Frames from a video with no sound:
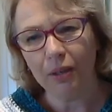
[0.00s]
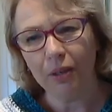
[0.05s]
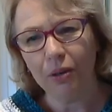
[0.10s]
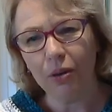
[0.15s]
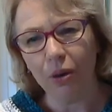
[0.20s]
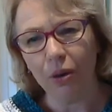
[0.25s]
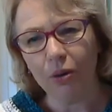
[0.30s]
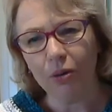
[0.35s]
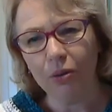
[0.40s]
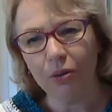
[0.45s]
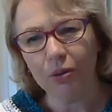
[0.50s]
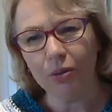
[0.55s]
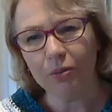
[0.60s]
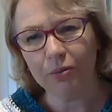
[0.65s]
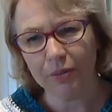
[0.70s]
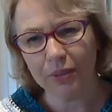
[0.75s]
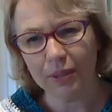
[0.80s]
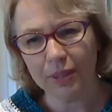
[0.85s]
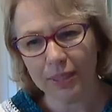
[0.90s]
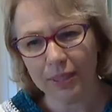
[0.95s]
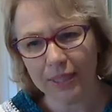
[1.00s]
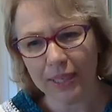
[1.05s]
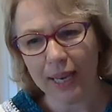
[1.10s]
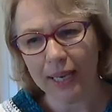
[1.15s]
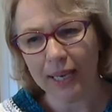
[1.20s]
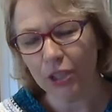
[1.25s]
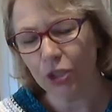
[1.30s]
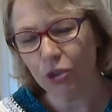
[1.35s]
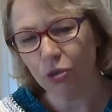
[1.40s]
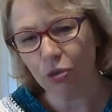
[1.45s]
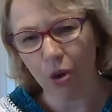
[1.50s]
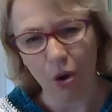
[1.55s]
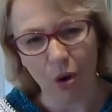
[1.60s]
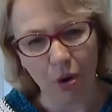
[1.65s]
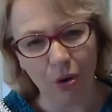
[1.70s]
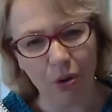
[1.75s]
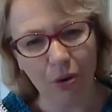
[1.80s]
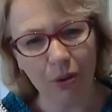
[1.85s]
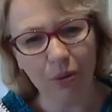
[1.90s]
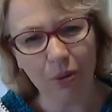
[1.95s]
you know, stay
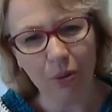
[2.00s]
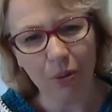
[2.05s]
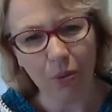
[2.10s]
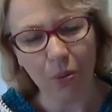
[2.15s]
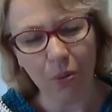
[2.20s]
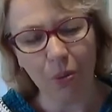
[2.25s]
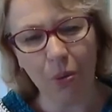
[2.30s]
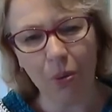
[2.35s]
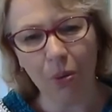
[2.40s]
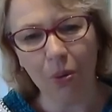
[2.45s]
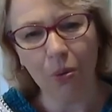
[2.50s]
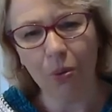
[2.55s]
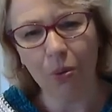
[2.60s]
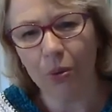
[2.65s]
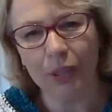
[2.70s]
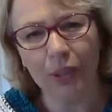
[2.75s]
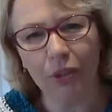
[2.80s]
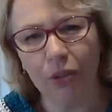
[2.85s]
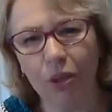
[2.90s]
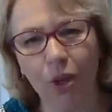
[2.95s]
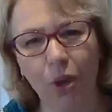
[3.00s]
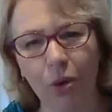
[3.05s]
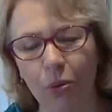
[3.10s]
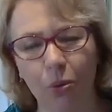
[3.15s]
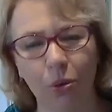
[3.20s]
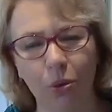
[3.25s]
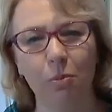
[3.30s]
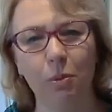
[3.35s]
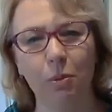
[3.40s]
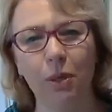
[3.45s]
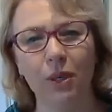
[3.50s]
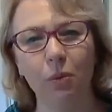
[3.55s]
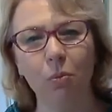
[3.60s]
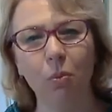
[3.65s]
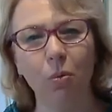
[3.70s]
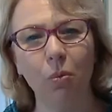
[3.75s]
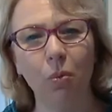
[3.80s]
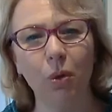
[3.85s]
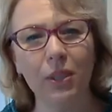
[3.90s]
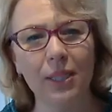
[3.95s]
strong, or in your local community?
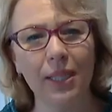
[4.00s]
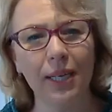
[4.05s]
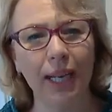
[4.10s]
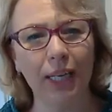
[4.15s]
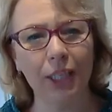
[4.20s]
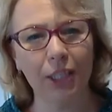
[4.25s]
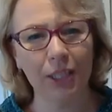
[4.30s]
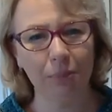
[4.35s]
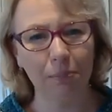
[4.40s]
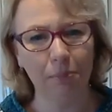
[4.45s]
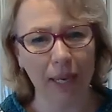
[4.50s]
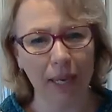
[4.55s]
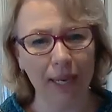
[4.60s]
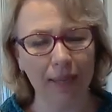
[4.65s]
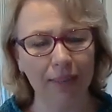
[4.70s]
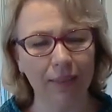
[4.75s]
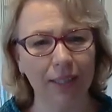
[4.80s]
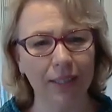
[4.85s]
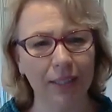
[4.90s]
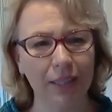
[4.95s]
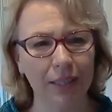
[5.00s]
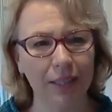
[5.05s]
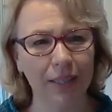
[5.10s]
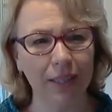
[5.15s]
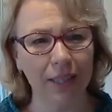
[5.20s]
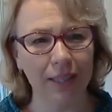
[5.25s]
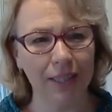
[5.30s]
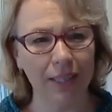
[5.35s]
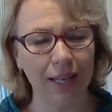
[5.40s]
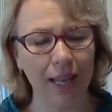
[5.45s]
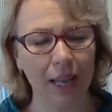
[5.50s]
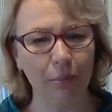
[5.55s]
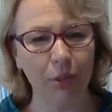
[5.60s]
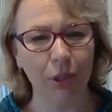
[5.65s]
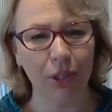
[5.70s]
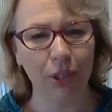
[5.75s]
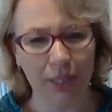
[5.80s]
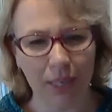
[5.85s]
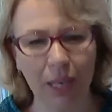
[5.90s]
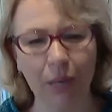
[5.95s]
What's it actually been that's enabled
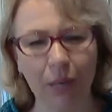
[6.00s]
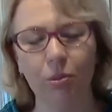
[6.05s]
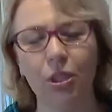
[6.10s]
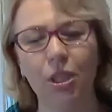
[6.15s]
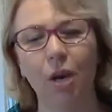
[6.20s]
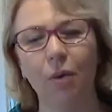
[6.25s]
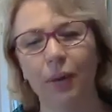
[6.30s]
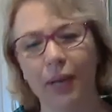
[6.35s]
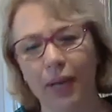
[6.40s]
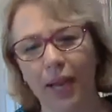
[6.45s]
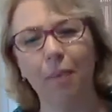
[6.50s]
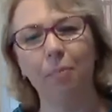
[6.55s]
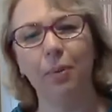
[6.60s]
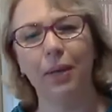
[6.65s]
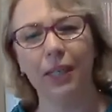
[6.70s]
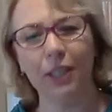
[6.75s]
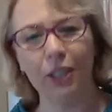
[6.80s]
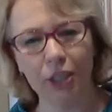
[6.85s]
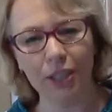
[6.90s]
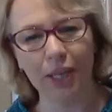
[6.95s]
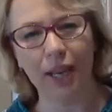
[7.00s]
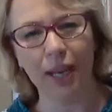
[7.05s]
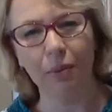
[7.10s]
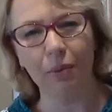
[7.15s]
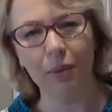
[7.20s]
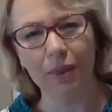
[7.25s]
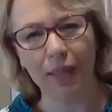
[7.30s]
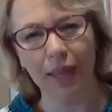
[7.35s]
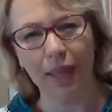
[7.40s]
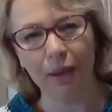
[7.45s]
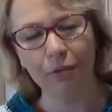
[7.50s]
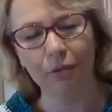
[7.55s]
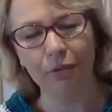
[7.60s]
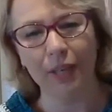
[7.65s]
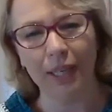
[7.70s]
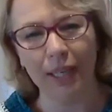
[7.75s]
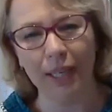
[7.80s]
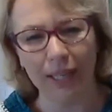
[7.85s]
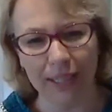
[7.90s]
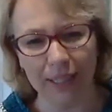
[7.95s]
you to keep showing up each day without
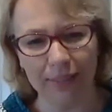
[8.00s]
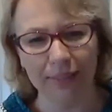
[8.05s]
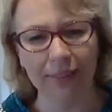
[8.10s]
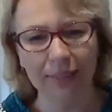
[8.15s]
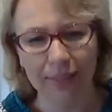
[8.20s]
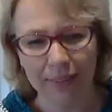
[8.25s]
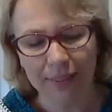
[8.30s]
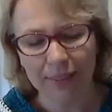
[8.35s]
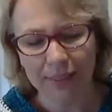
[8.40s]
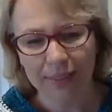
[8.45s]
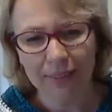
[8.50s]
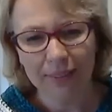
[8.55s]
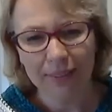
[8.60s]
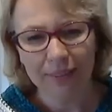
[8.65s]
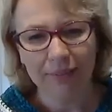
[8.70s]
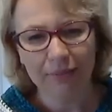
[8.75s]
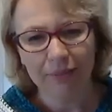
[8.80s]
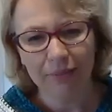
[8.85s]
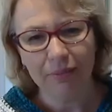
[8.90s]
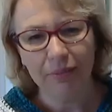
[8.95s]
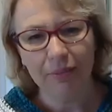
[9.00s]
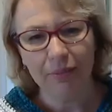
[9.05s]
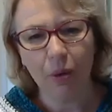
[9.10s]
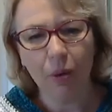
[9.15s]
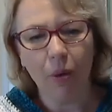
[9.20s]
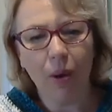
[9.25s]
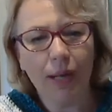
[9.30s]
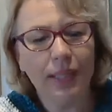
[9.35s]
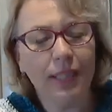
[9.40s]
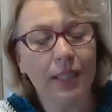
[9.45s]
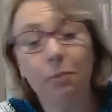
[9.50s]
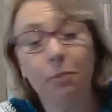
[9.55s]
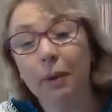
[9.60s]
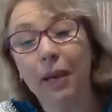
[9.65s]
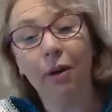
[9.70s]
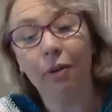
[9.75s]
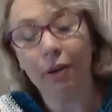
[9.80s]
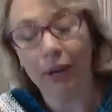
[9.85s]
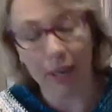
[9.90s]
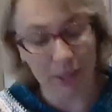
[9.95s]
feeling quite
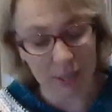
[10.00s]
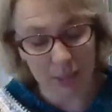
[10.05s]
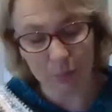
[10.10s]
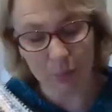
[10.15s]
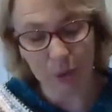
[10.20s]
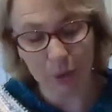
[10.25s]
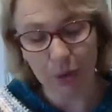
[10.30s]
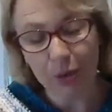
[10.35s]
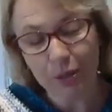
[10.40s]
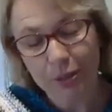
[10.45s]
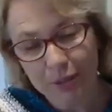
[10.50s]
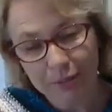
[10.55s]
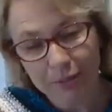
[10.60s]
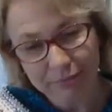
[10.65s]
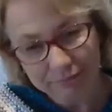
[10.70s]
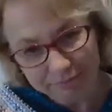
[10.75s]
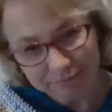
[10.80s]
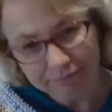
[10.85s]
despairing, I suppose?